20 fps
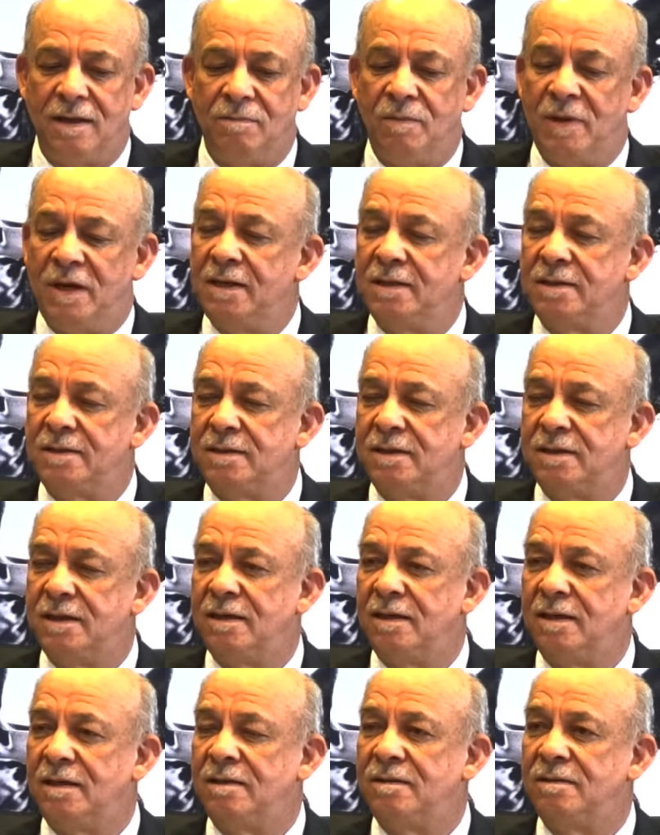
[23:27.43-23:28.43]

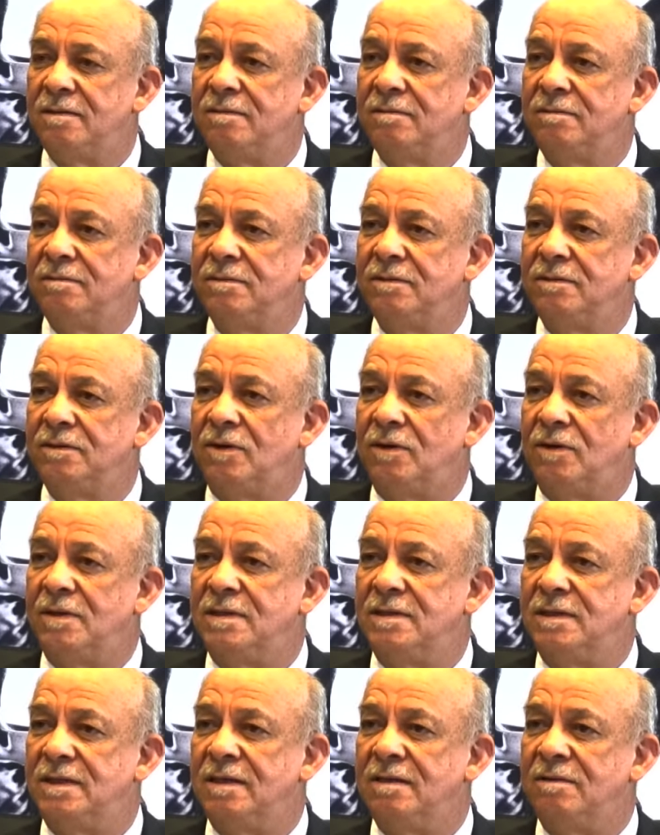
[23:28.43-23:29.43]
ministerial
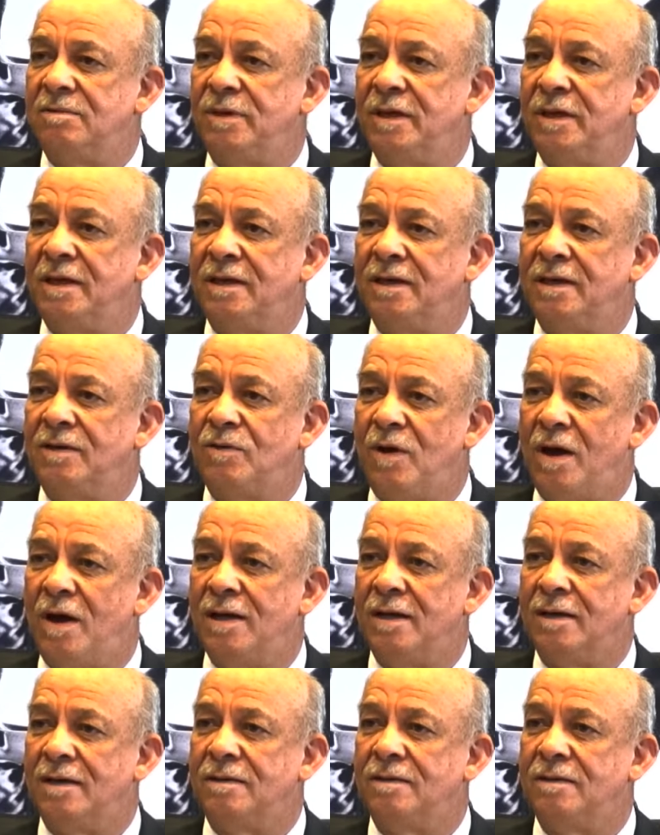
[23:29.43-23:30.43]
consent being
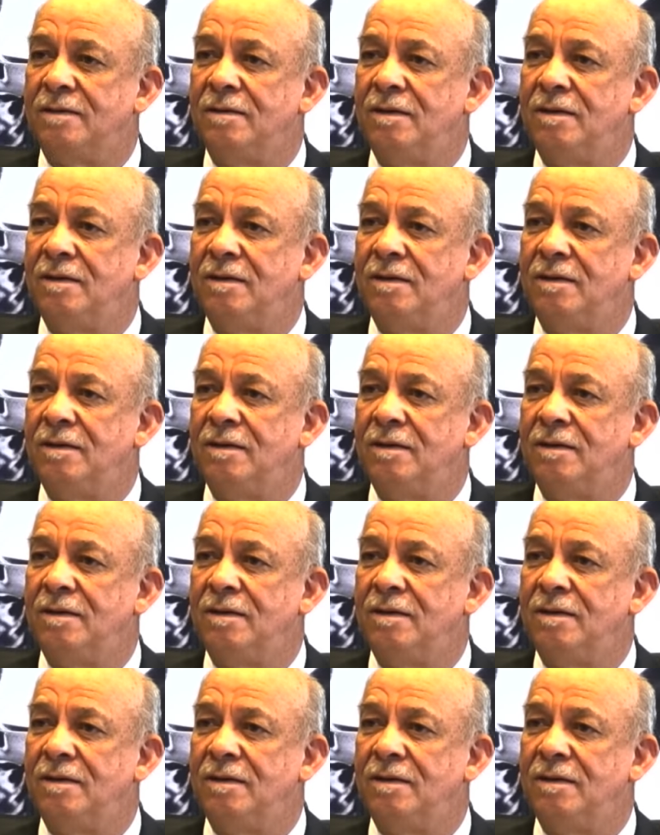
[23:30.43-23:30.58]
required.